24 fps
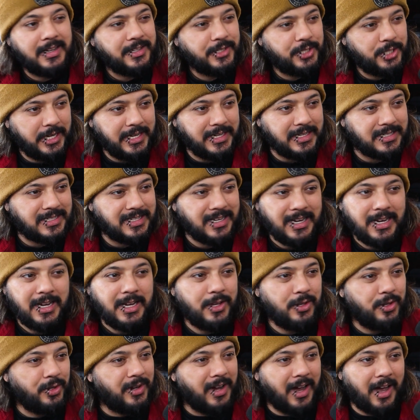Jace,
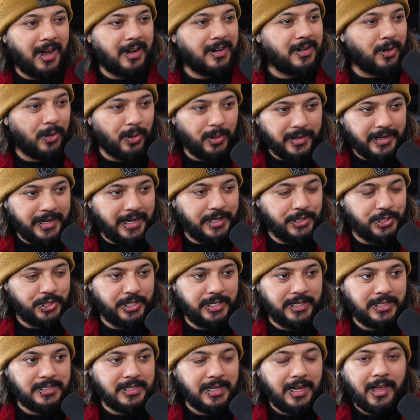you can't call it
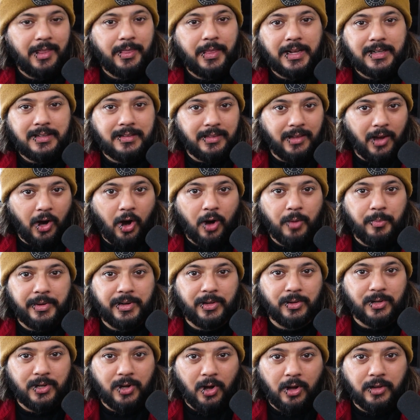AGS. That's the
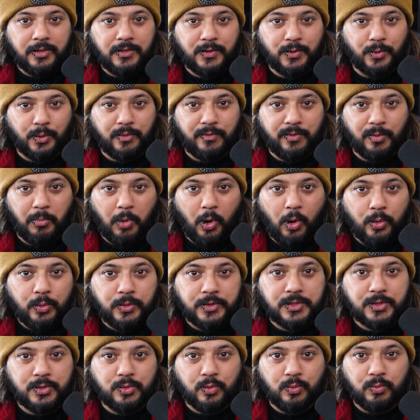Armadyl Godsword from old
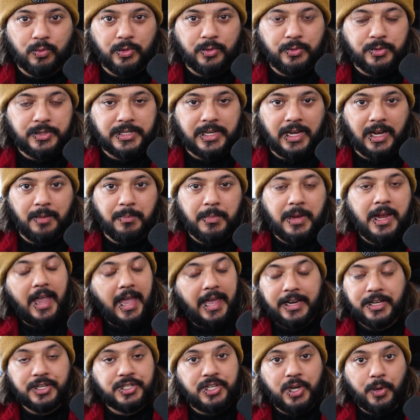school RuneScape,
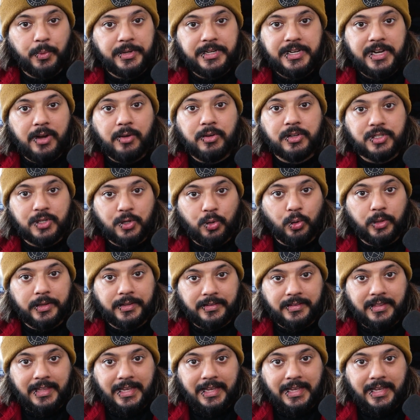and it's nowhere near as cool as